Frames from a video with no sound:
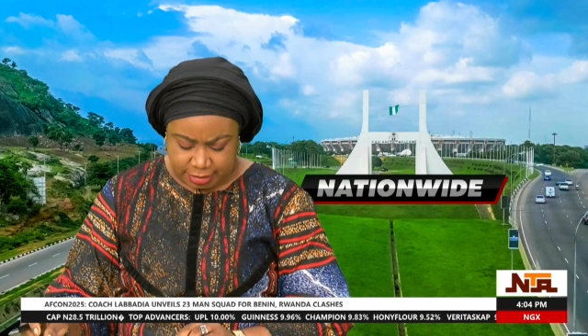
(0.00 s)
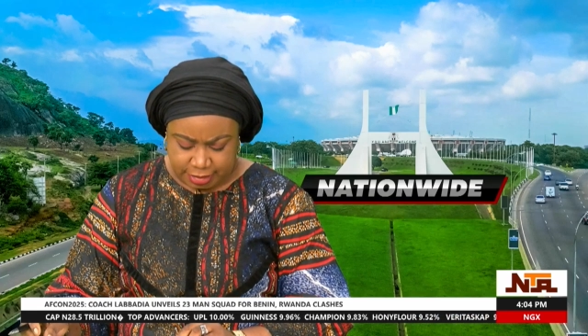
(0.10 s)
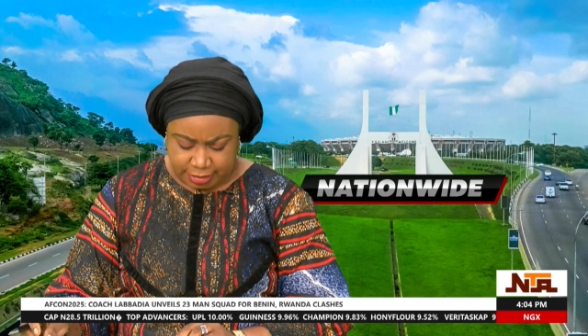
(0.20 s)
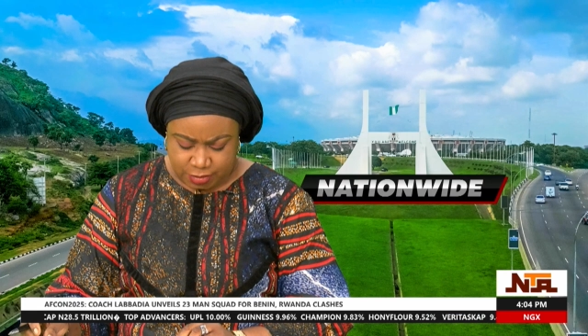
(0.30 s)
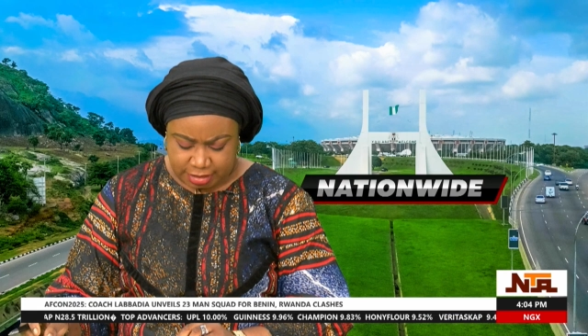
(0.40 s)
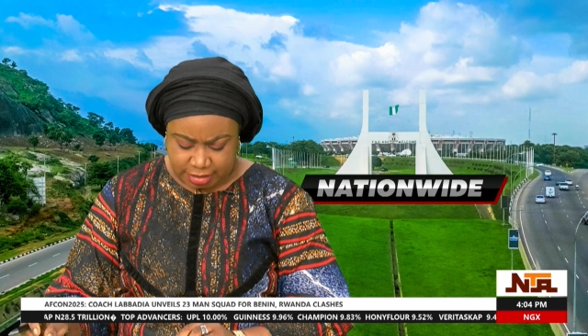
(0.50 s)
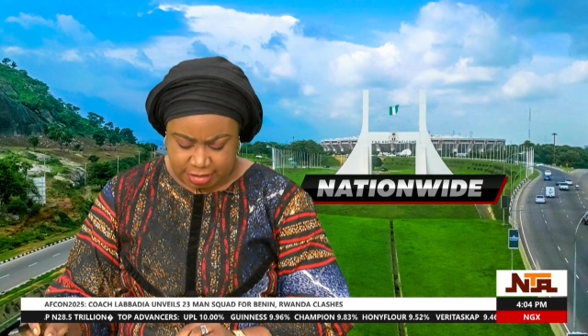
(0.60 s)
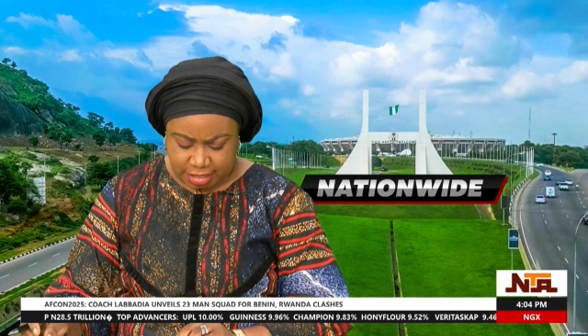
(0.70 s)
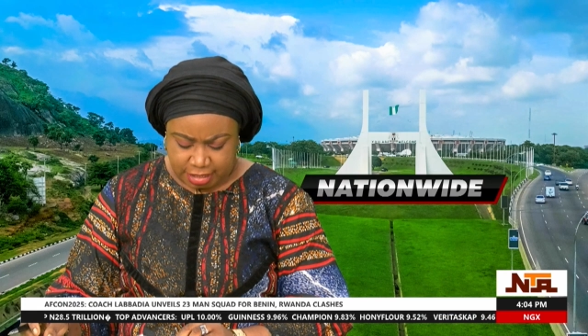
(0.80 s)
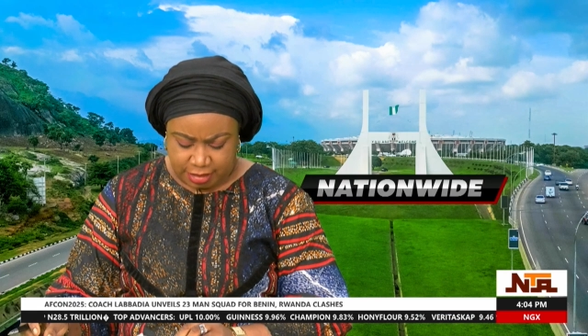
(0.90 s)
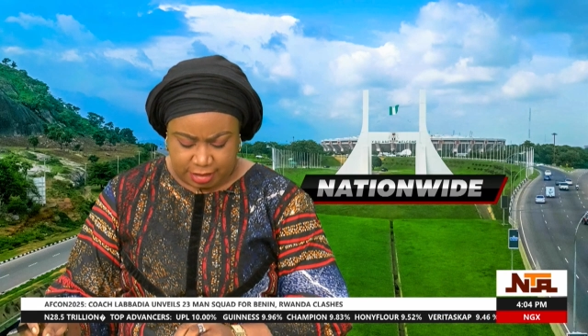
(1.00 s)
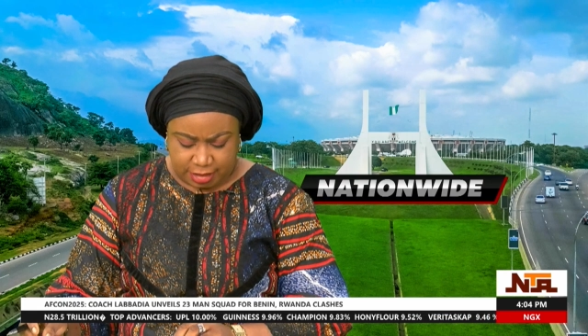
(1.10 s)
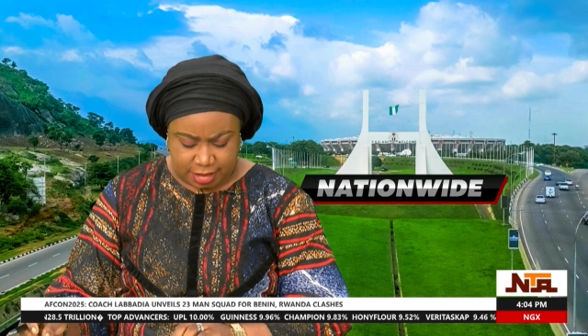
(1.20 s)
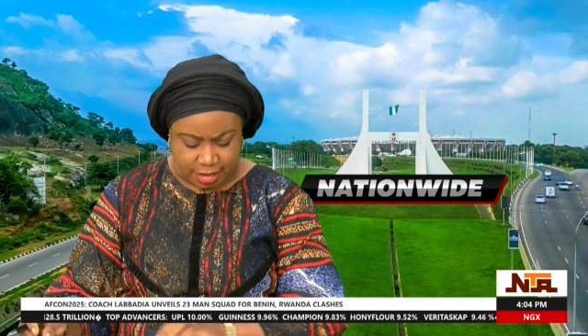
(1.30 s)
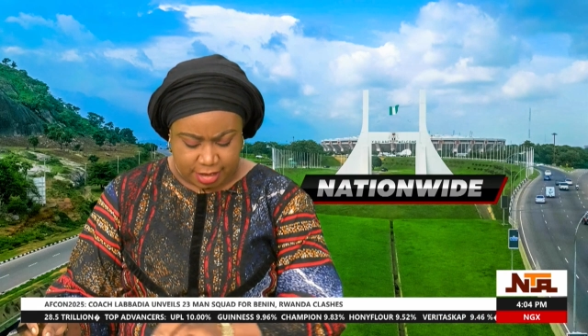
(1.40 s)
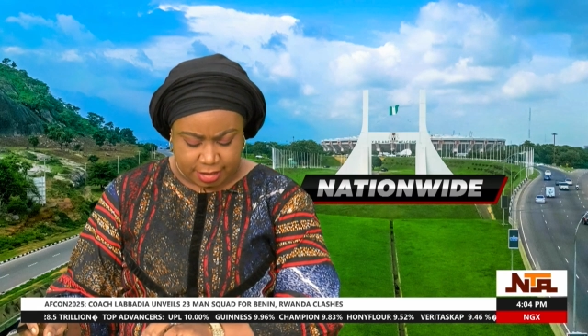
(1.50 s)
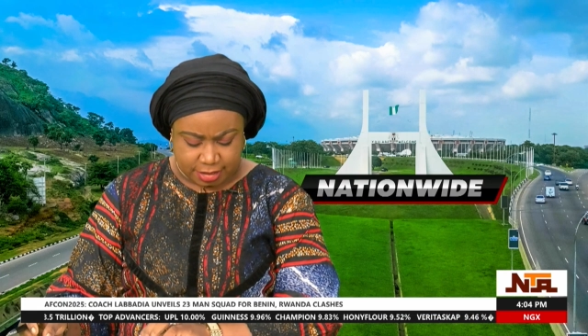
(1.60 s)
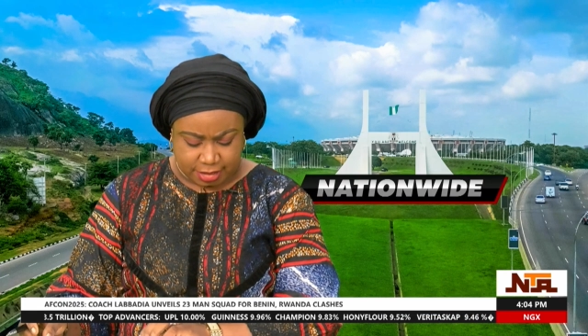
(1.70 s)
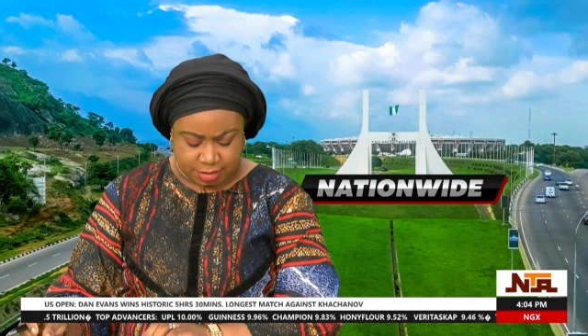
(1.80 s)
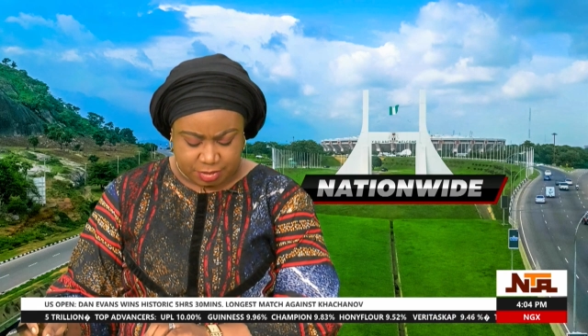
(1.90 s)
Iwatahi
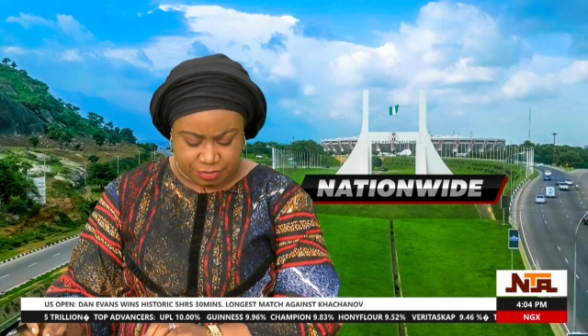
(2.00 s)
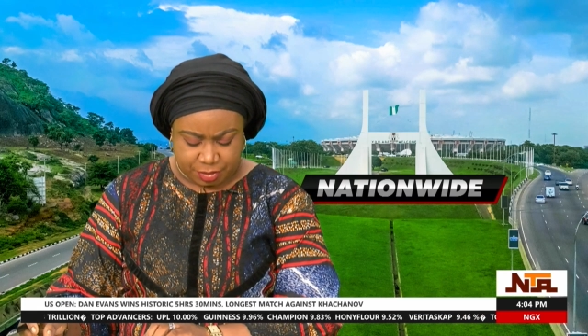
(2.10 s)
has been